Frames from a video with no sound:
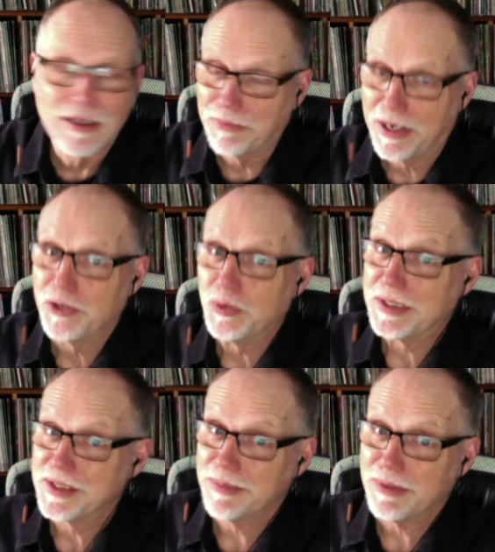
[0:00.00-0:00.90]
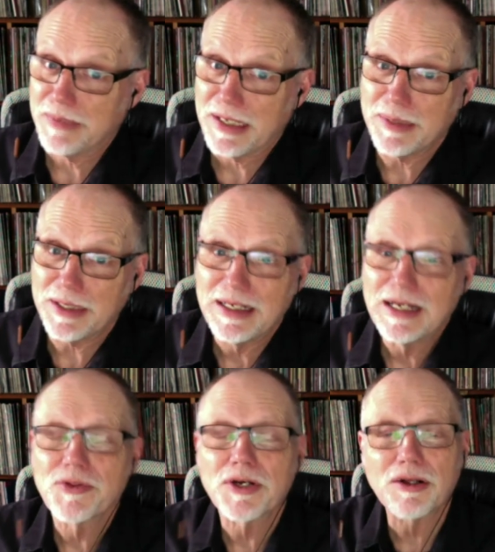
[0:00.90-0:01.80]
brand new exhibit maybe,
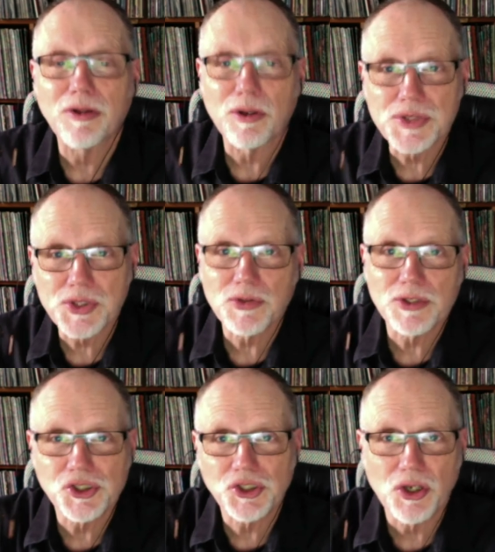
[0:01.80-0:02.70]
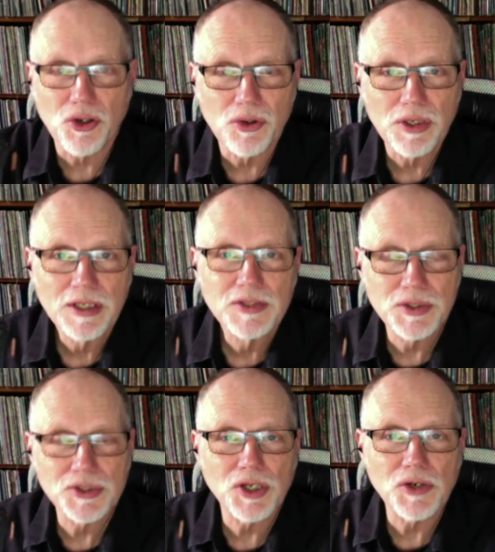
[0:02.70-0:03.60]
the closer the show to
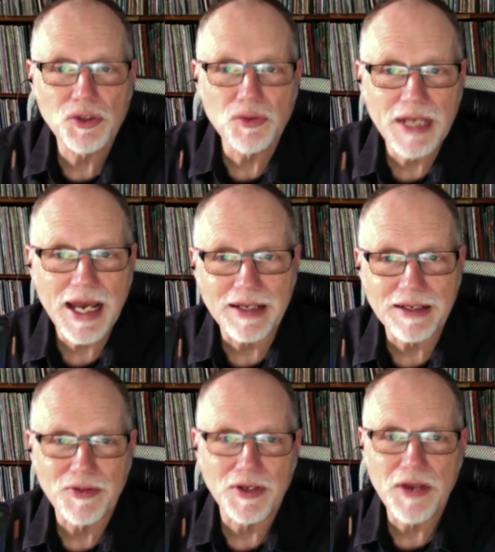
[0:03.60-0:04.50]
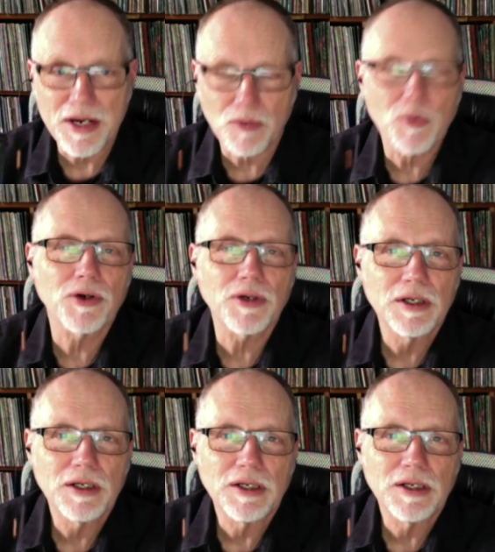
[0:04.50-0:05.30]
the show you get, the narrower